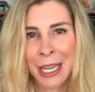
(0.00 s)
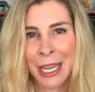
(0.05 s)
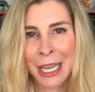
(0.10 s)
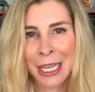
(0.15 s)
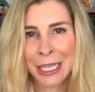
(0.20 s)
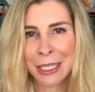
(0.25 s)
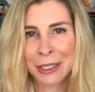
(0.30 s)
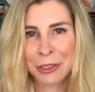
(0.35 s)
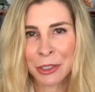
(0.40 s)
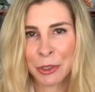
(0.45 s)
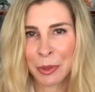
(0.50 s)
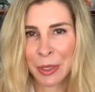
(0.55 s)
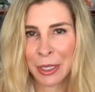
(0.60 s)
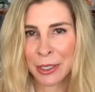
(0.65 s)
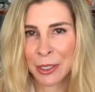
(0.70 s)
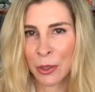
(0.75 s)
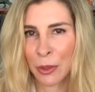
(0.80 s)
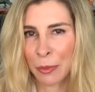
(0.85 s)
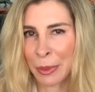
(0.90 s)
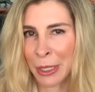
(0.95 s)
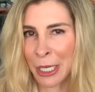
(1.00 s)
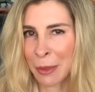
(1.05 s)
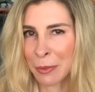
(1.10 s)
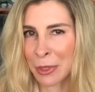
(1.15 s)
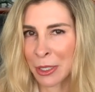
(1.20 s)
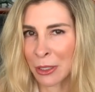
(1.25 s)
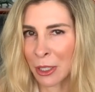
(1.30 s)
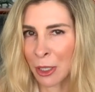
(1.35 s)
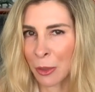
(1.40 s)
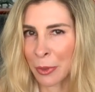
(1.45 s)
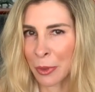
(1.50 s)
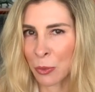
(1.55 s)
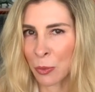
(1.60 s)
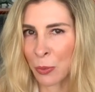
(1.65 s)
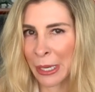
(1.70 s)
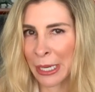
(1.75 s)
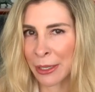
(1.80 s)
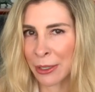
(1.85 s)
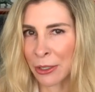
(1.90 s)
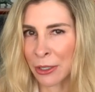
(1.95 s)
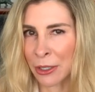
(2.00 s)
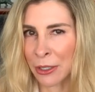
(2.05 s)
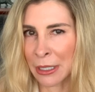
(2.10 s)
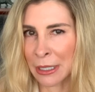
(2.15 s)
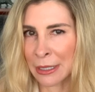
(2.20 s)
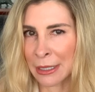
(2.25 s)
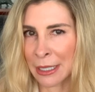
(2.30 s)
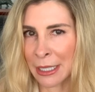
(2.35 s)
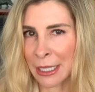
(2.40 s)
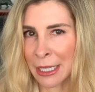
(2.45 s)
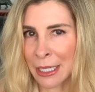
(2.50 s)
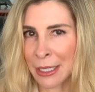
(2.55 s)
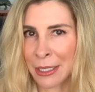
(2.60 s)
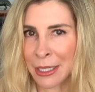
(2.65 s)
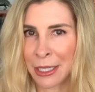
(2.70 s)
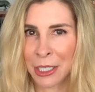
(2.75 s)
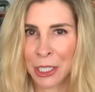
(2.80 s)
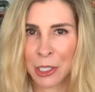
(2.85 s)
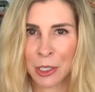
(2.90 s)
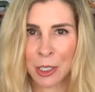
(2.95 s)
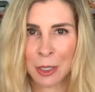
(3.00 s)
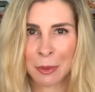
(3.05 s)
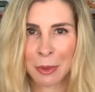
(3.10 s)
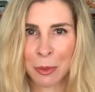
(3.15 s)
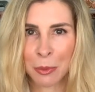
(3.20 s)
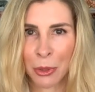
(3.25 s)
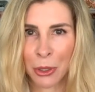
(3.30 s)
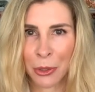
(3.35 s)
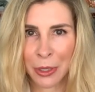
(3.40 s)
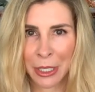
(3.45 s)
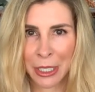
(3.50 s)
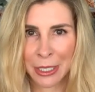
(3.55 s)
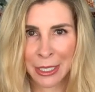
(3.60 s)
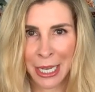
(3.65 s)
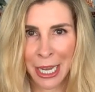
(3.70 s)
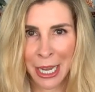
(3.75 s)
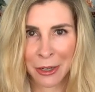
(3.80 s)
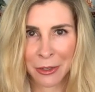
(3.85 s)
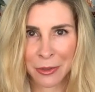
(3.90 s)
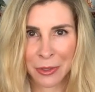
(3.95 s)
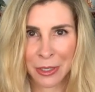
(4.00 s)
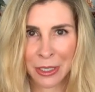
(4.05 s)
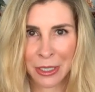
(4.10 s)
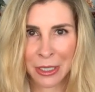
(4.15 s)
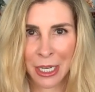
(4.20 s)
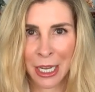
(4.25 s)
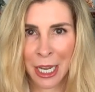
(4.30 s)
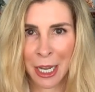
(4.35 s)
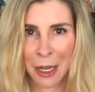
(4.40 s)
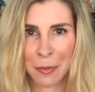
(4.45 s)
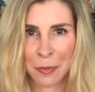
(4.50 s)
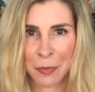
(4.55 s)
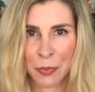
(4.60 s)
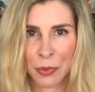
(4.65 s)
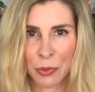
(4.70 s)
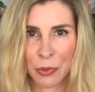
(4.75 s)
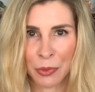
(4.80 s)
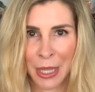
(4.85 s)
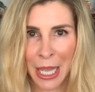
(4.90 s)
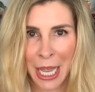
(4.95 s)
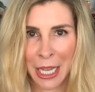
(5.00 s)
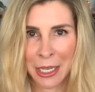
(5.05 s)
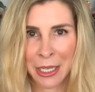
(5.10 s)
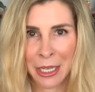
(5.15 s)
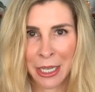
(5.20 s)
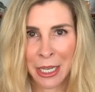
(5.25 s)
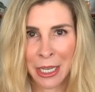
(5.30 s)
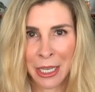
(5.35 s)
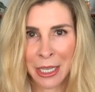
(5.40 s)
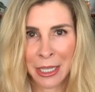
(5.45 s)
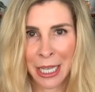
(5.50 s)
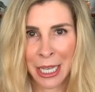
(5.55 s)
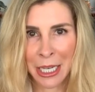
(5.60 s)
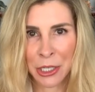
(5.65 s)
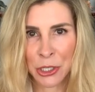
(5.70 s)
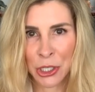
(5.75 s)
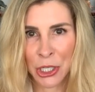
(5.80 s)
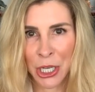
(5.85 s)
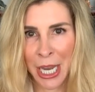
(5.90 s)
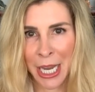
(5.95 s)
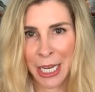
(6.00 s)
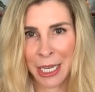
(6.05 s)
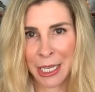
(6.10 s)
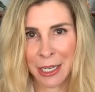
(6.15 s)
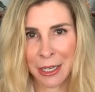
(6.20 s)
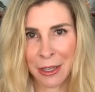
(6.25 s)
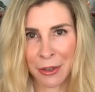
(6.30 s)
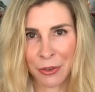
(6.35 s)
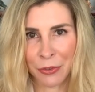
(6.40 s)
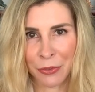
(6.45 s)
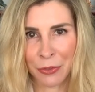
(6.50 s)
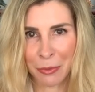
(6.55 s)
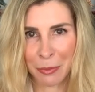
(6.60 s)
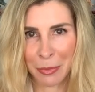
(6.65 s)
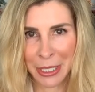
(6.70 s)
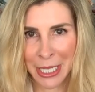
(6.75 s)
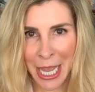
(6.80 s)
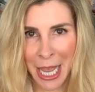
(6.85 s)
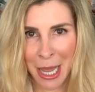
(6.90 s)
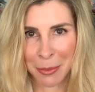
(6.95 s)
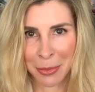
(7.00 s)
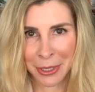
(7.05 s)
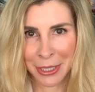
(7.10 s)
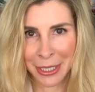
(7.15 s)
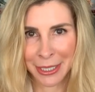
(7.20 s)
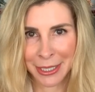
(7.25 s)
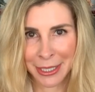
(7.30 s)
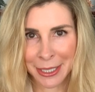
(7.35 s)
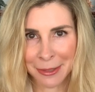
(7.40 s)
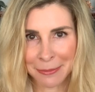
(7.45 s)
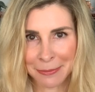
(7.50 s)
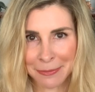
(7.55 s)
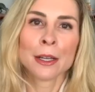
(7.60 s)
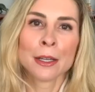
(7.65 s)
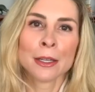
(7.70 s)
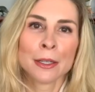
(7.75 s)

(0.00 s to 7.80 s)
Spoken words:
And in doing so, it becomes a little bit weaker as it continues to be broken down through that chain of metabolism.